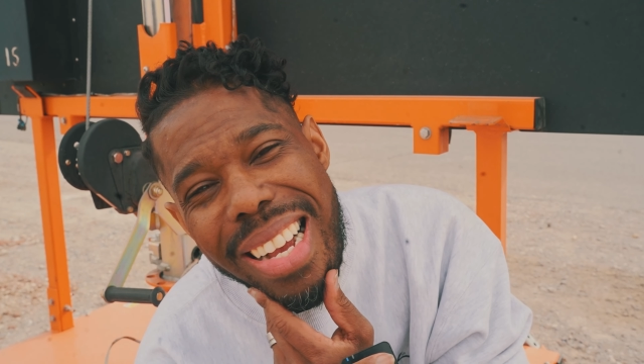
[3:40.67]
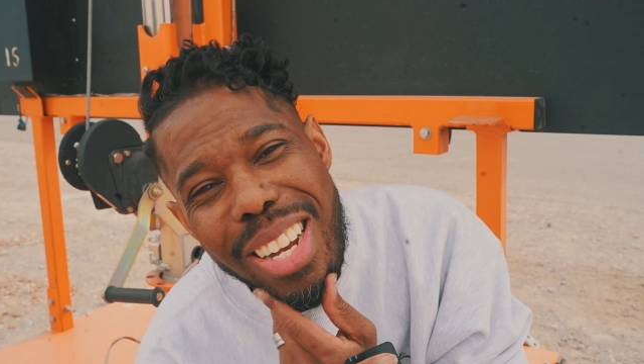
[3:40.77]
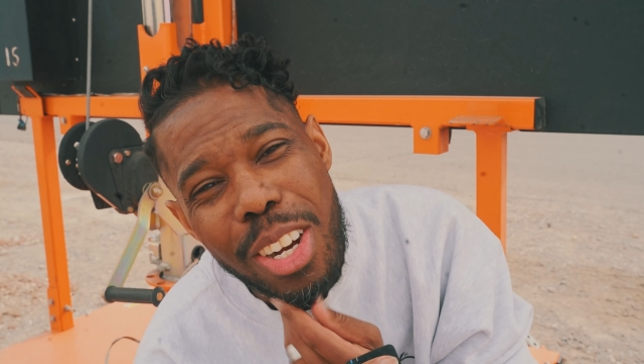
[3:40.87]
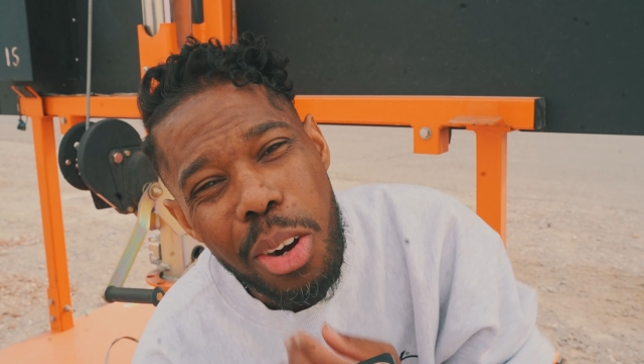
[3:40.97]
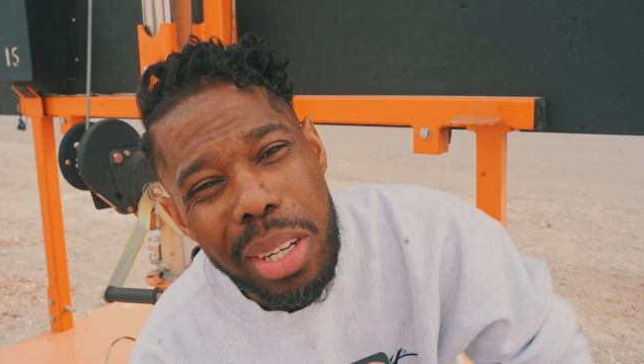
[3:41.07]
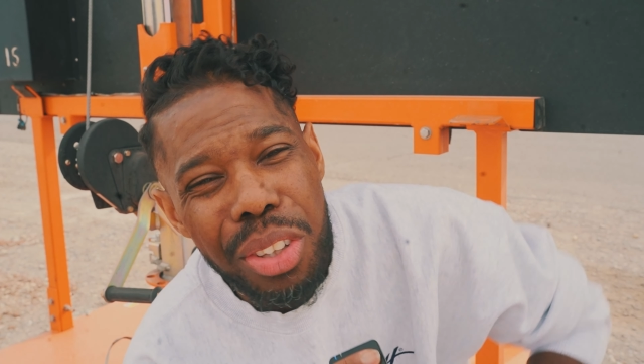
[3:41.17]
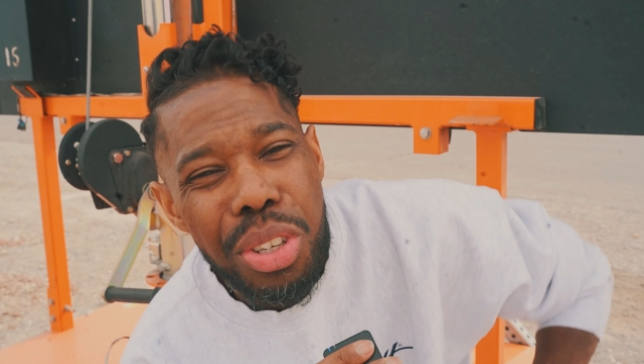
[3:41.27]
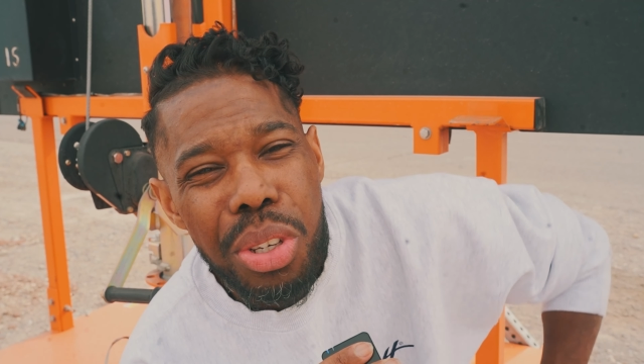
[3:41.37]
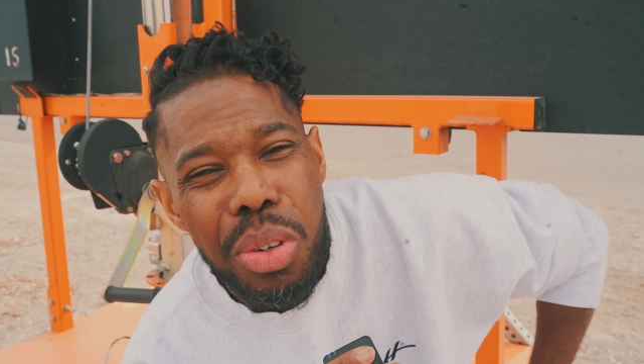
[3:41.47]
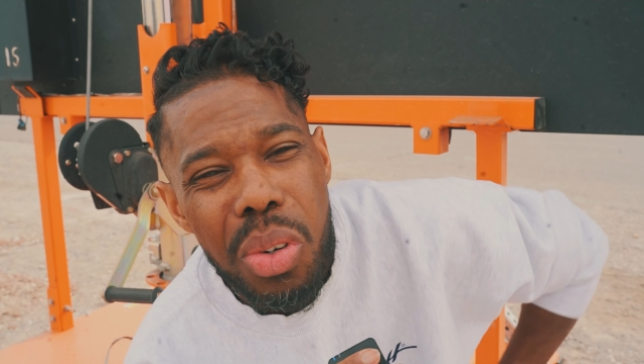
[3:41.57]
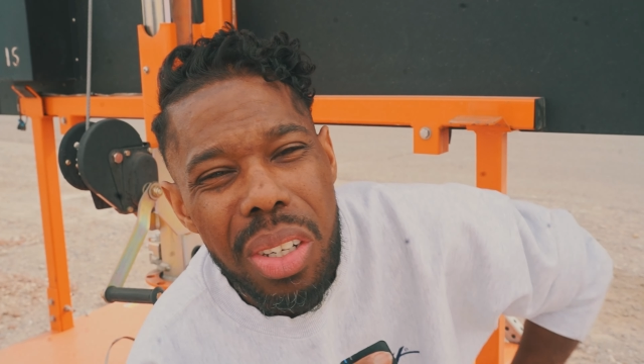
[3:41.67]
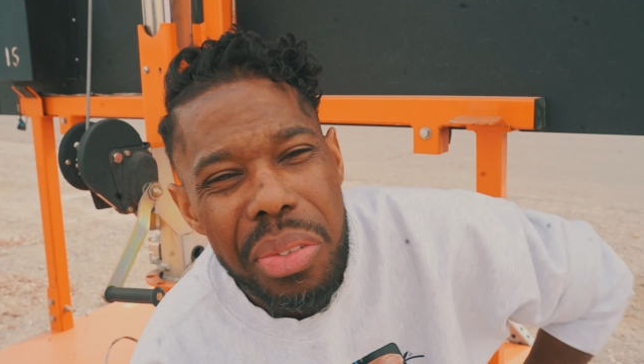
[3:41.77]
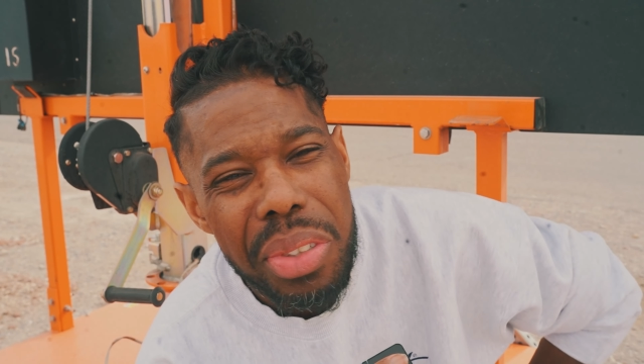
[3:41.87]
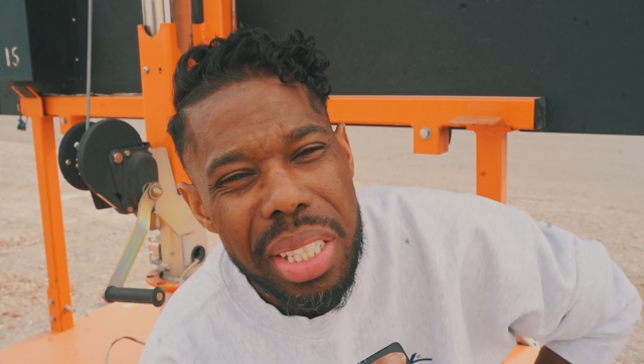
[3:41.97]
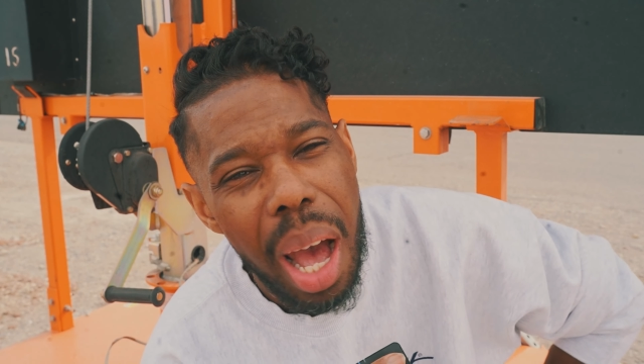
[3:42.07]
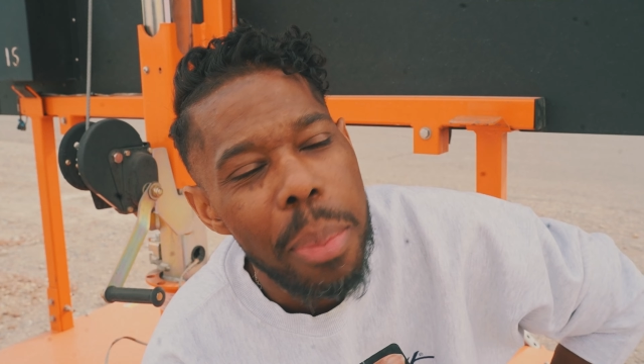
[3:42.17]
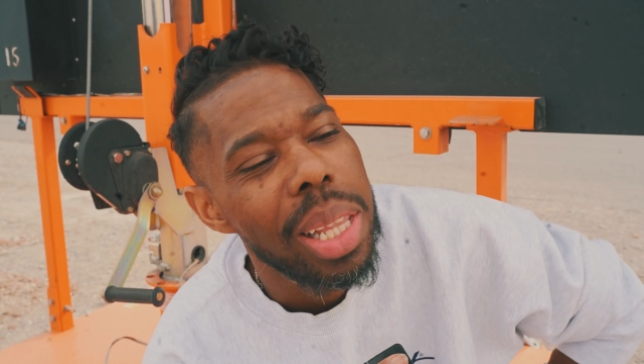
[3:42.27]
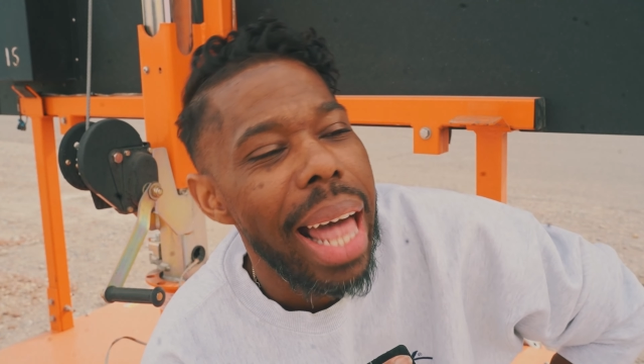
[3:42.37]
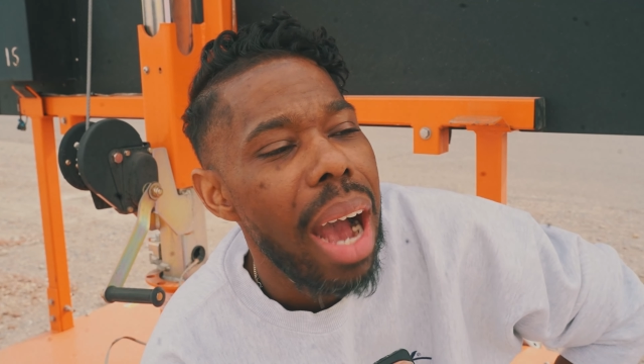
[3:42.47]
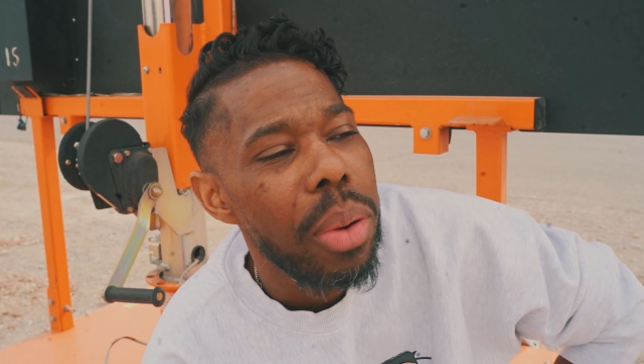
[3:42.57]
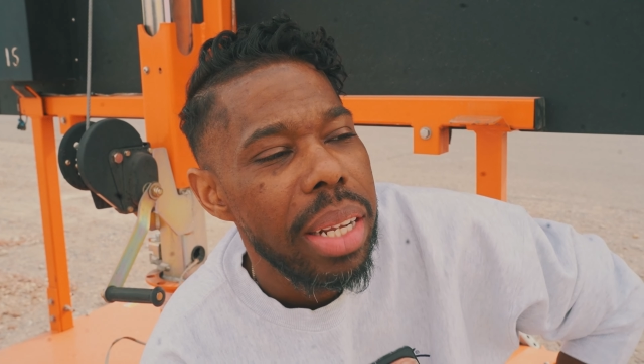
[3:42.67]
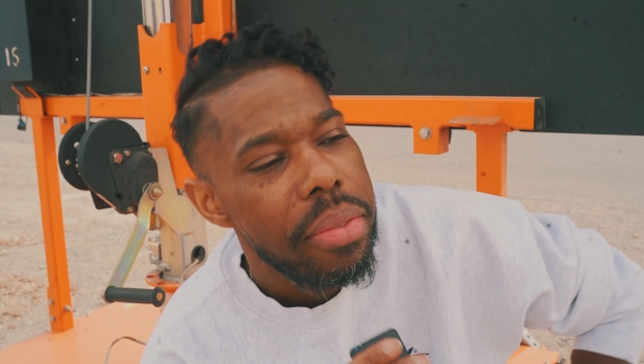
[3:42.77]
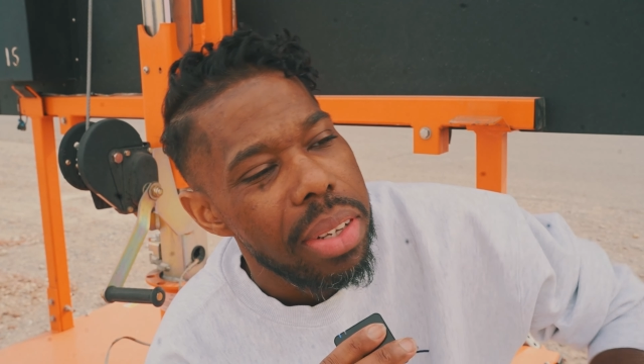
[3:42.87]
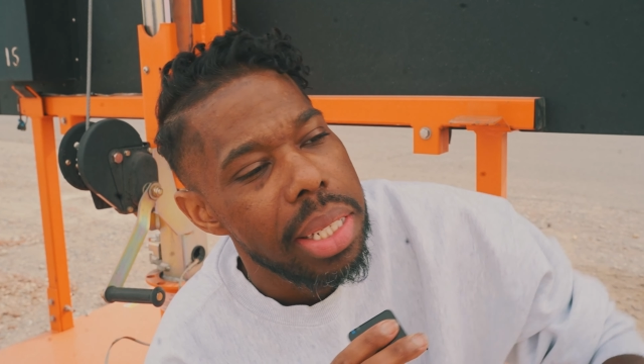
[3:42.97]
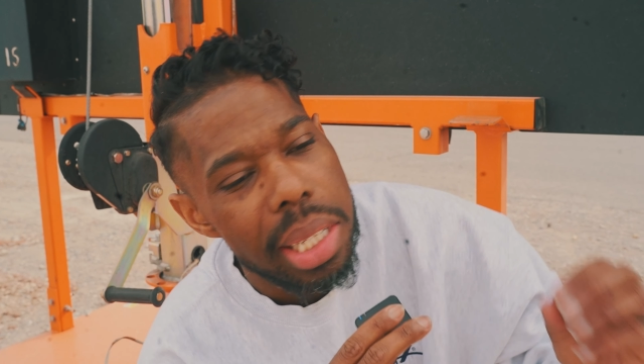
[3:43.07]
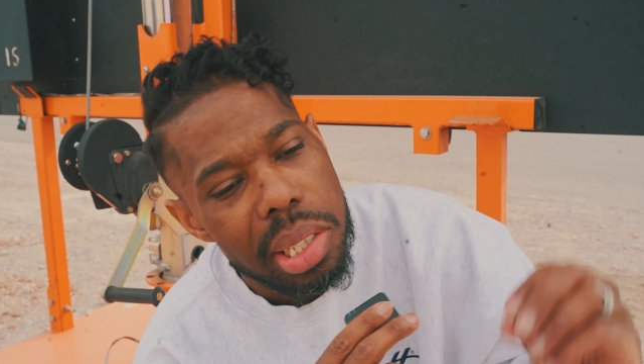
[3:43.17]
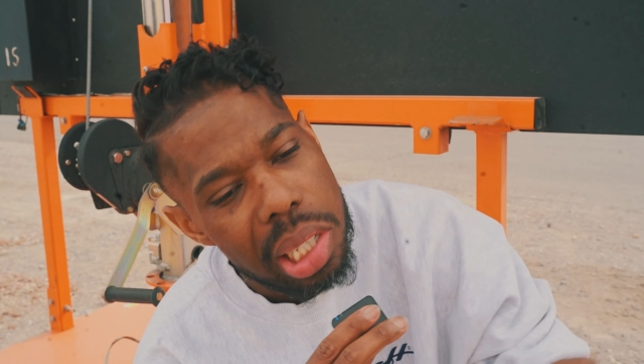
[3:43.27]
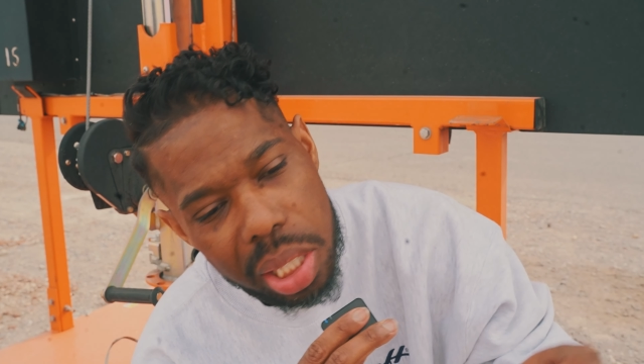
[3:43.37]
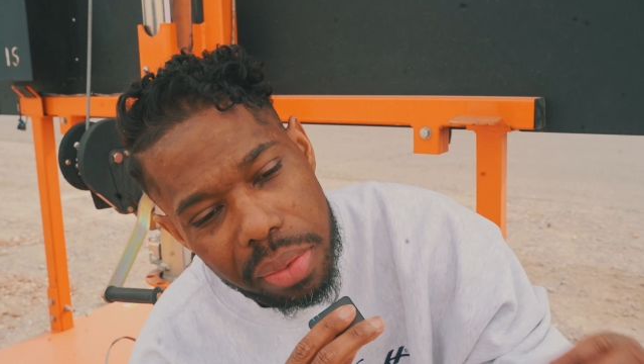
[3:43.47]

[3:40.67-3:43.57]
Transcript: going to stop allowing physicians